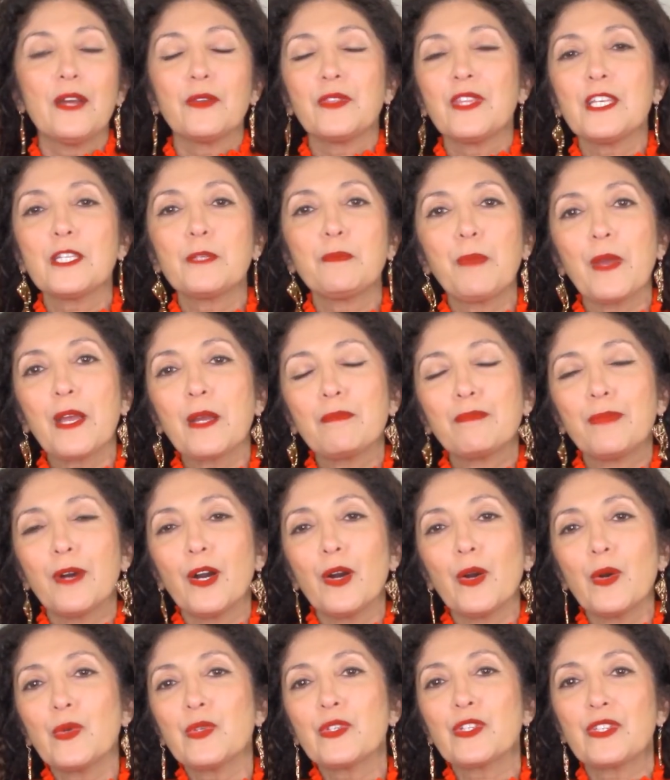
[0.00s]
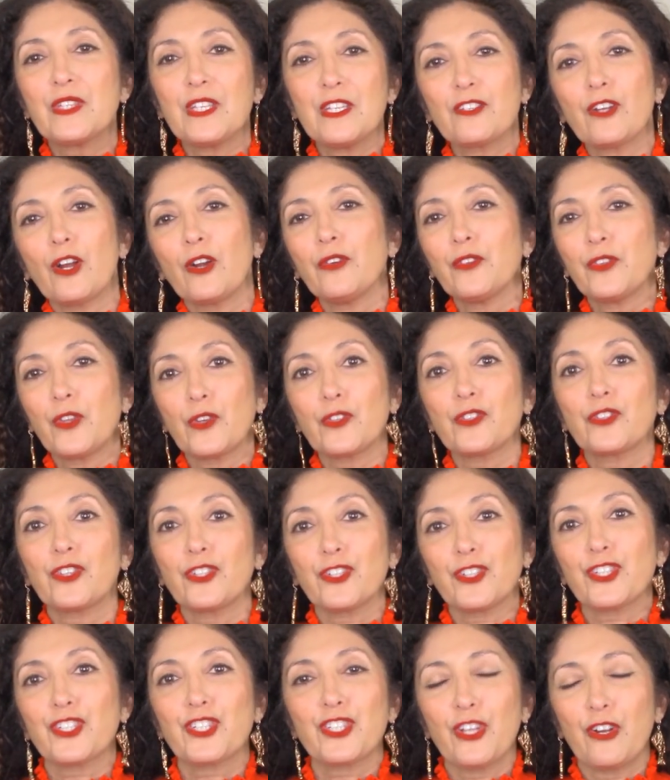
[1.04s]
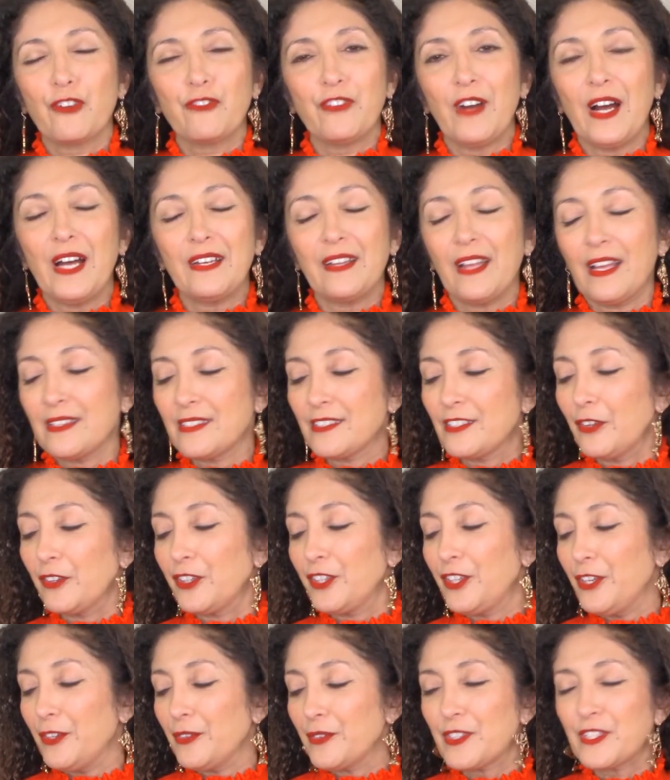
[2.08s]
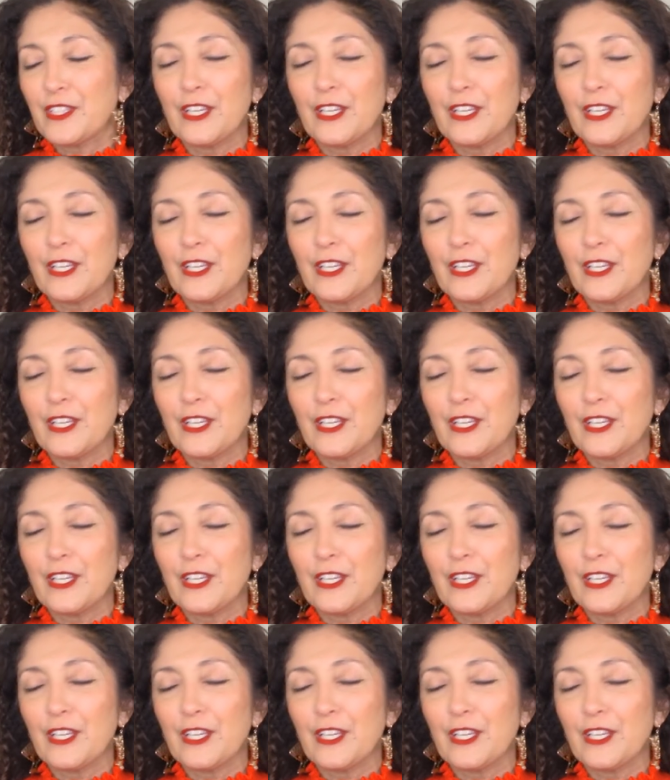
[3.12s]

These big bows, these are, they're, they're just so fun and so cute.